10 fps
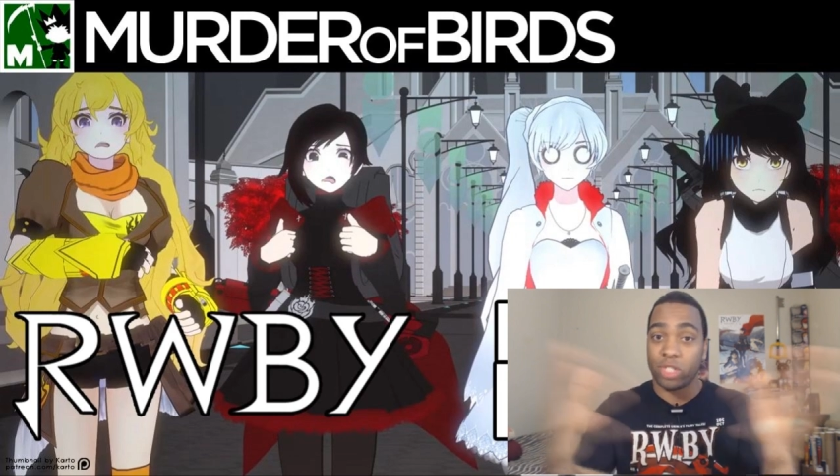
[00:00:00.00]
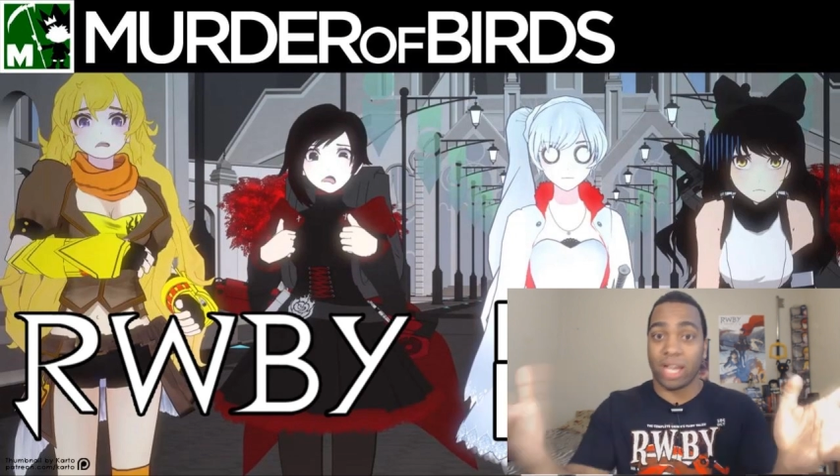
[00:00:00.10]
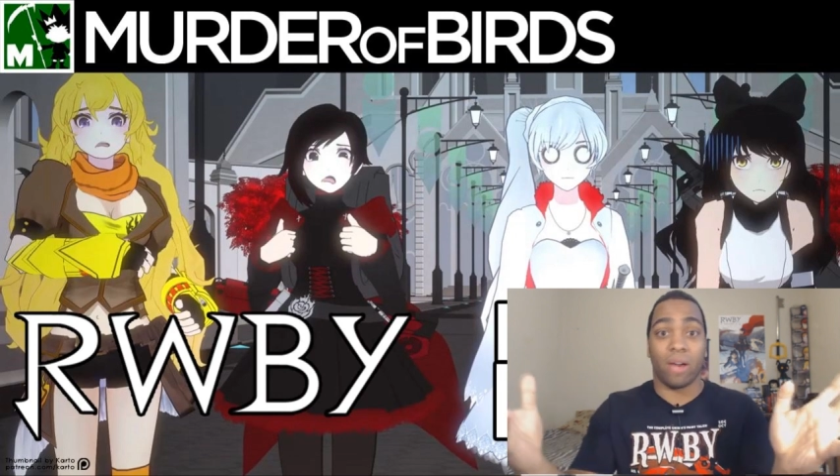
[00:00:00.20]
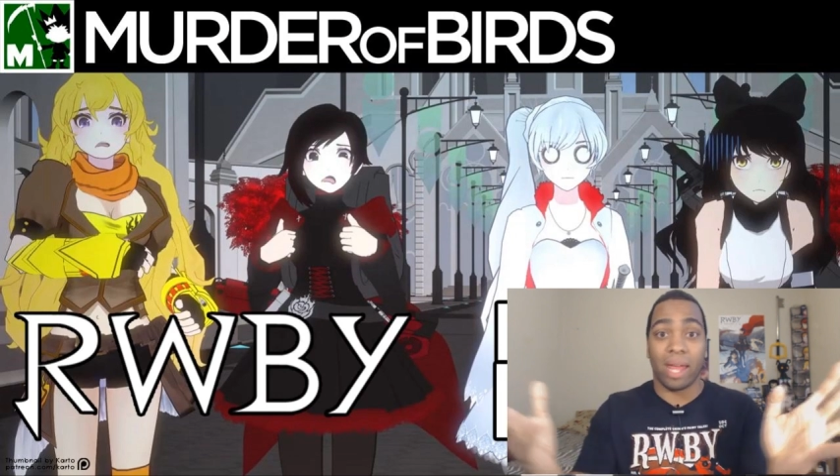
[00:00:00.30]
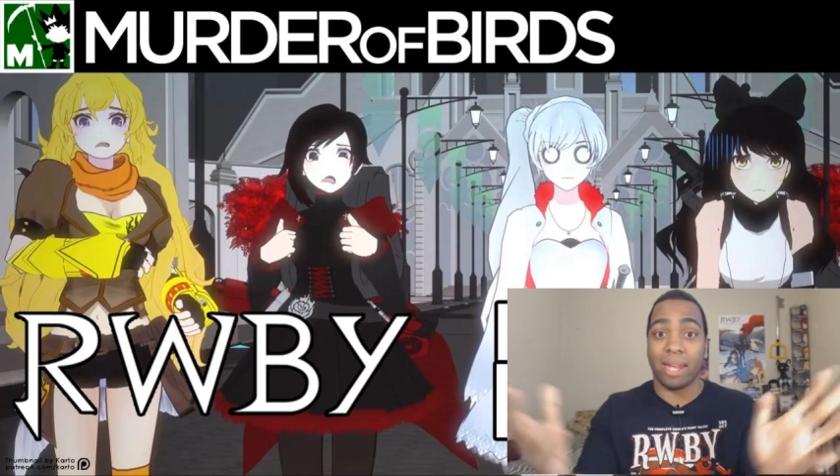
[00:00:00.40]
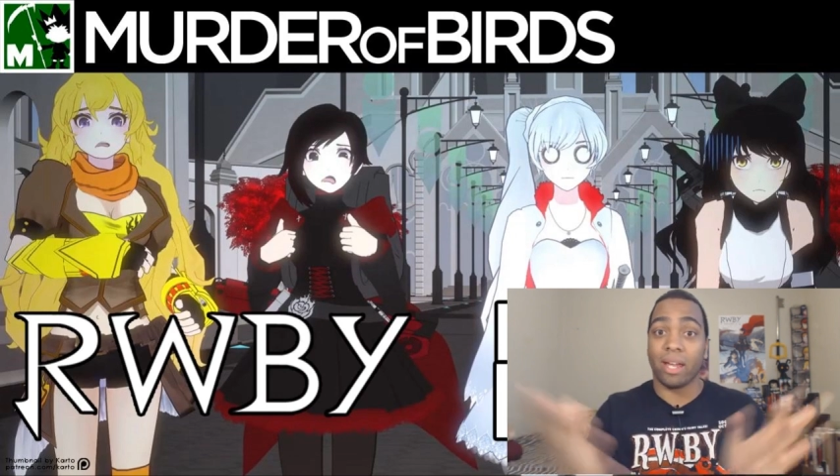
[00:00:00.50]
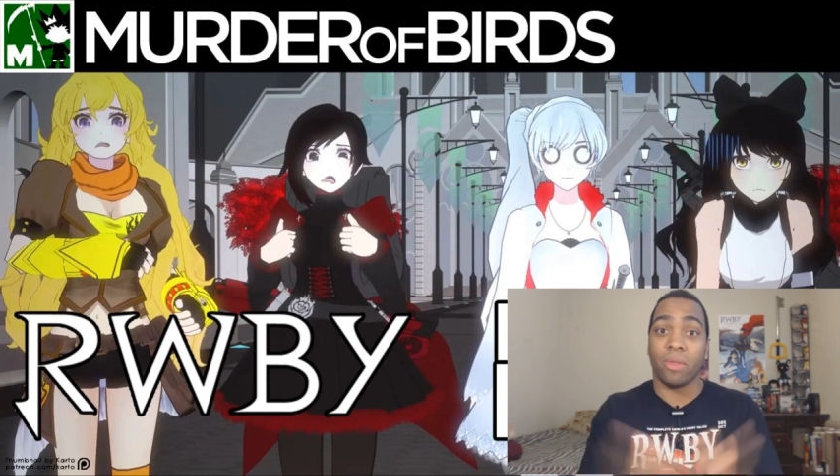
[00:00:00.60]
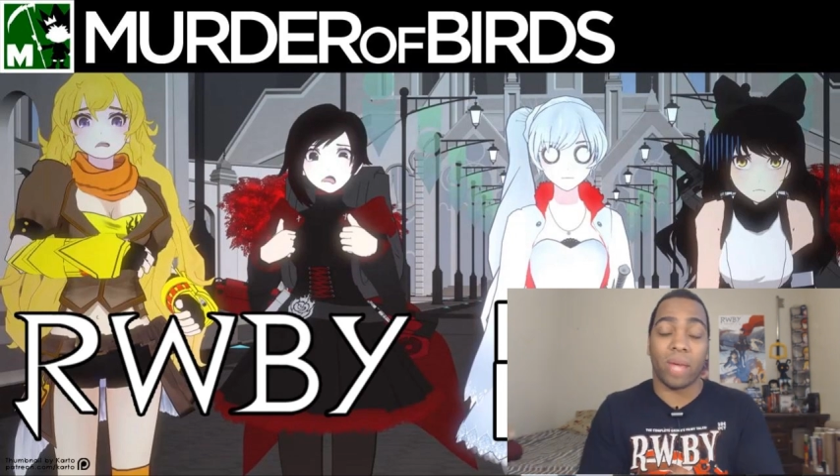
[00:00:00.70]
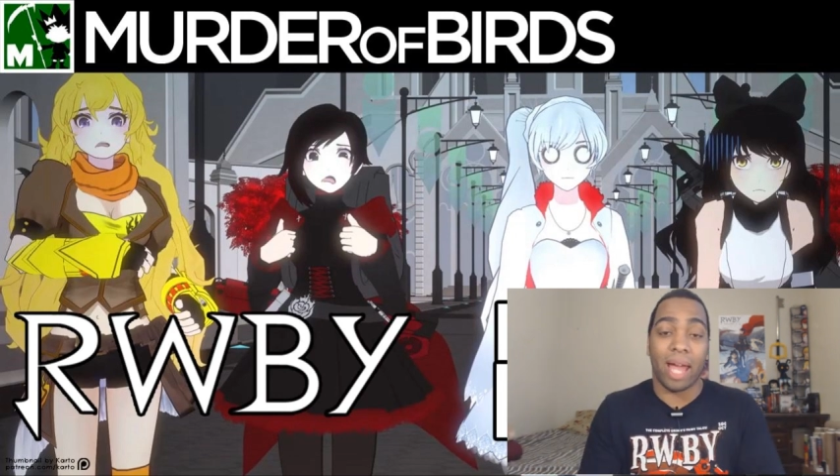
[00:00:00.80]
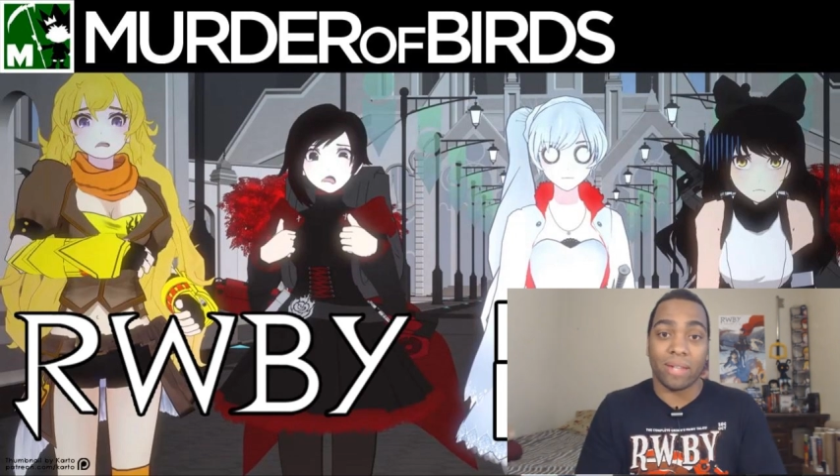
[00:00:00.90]
check out any
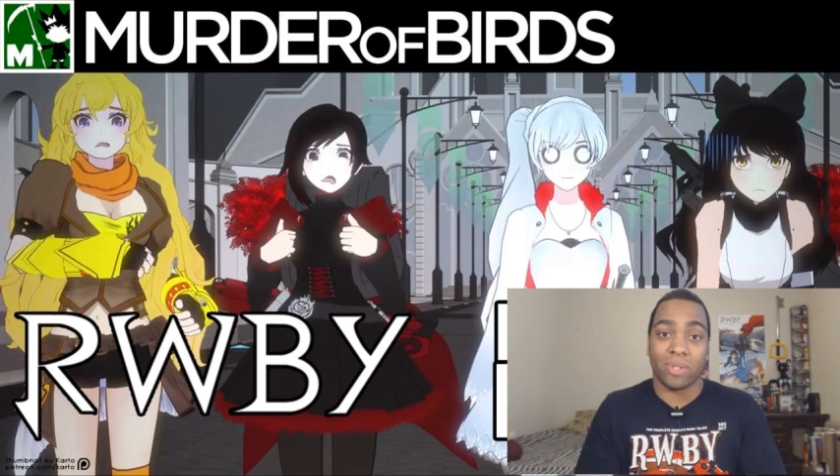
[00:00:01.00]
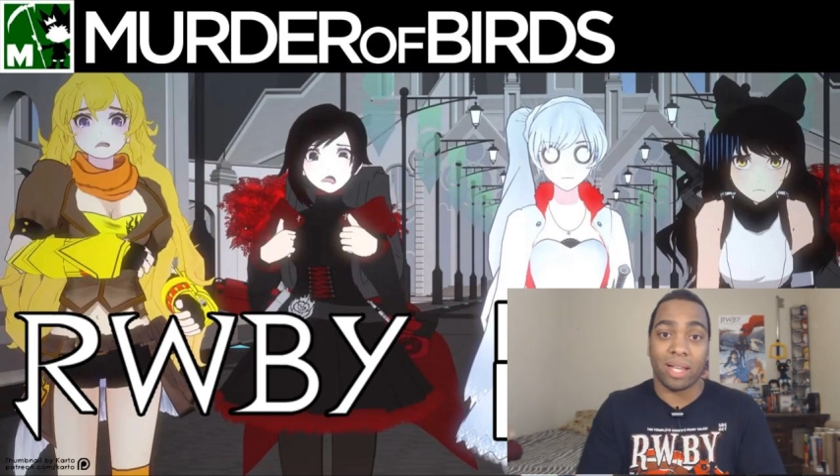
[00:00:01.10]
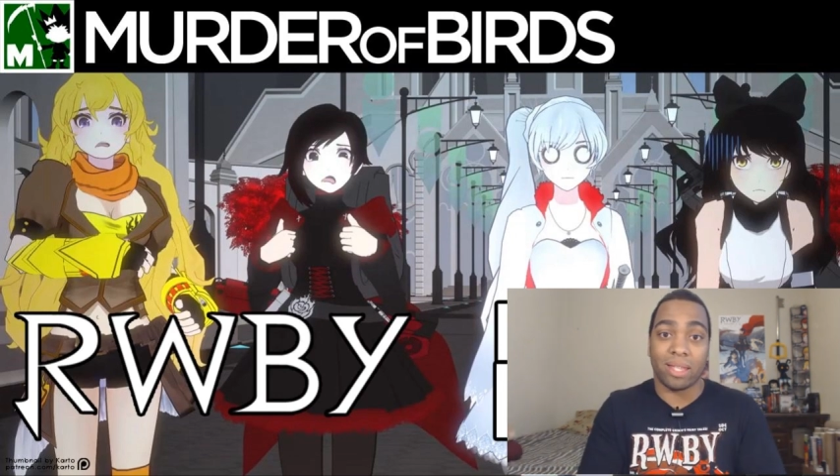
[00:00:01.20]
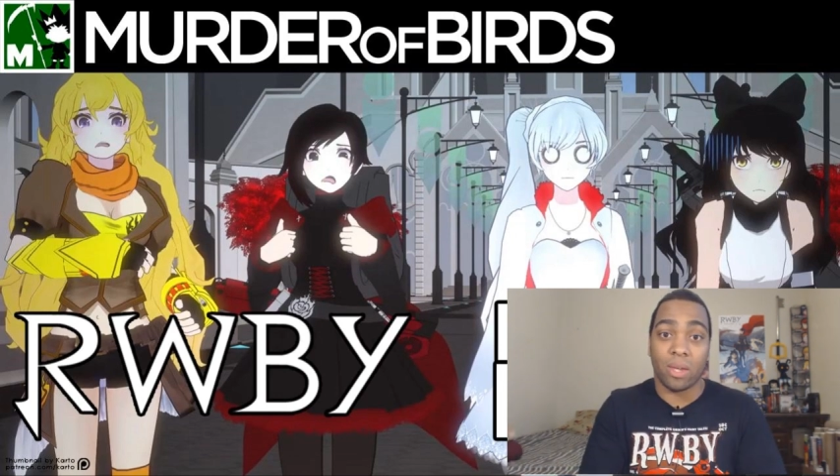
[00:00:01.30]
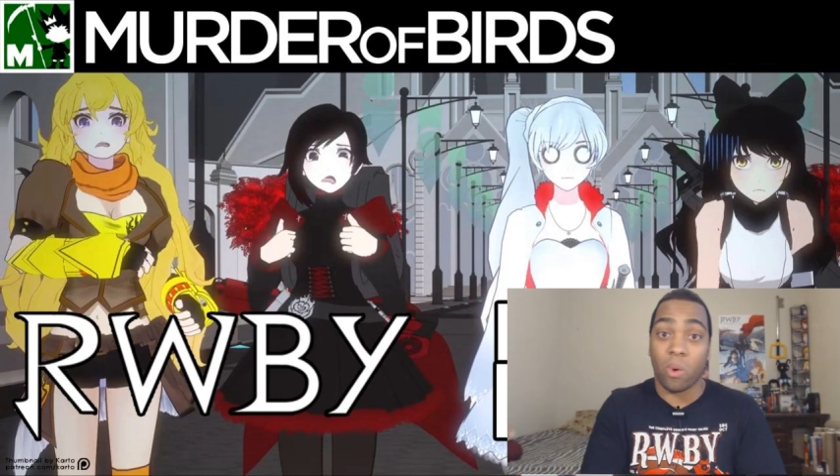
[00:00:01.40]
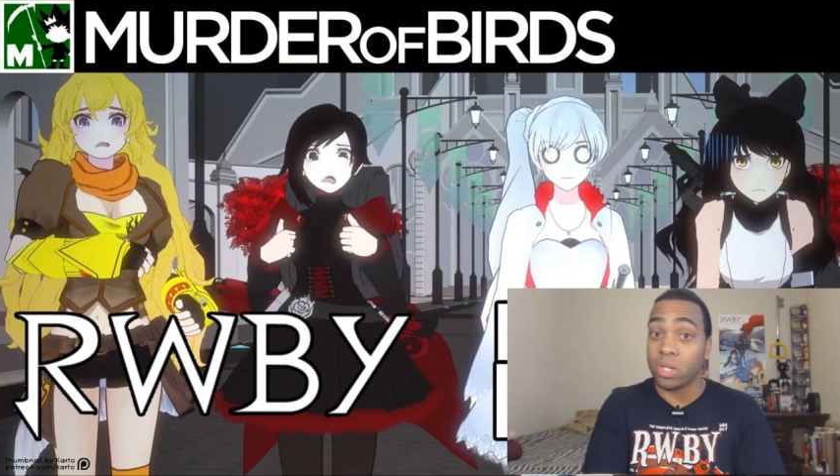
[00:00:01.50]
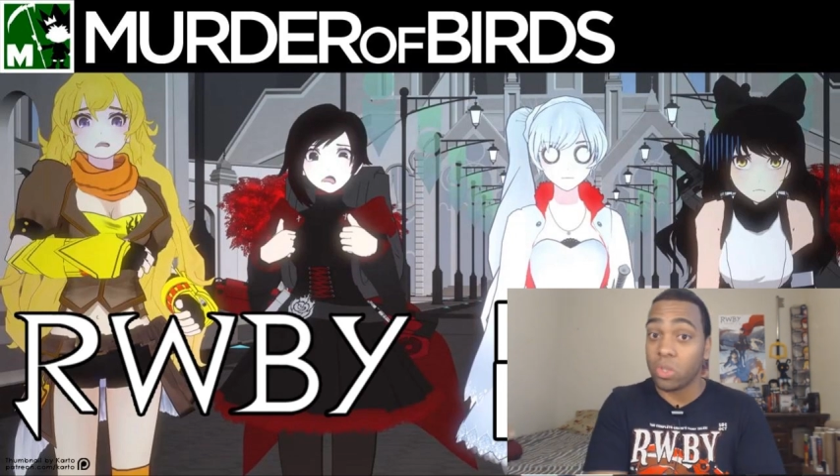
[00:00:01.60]
other reactors out there who